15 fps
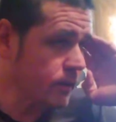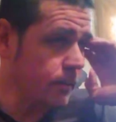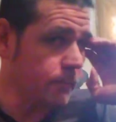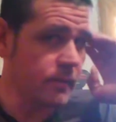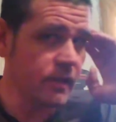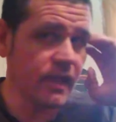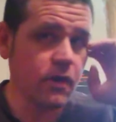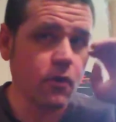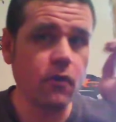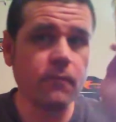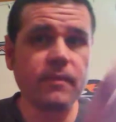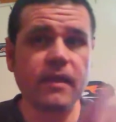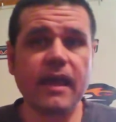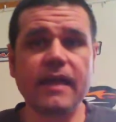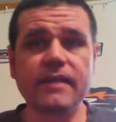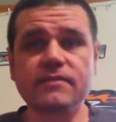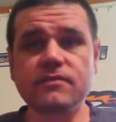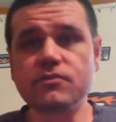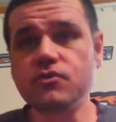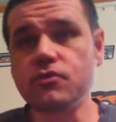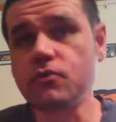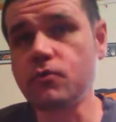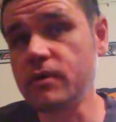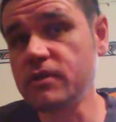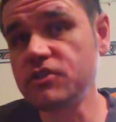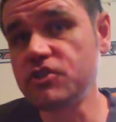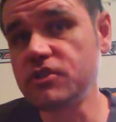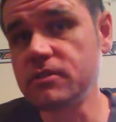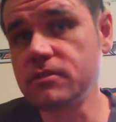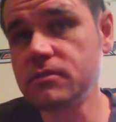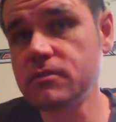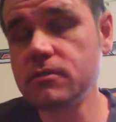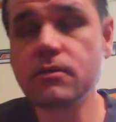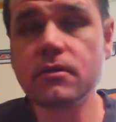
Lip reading: But yeah, I hope that answers your question,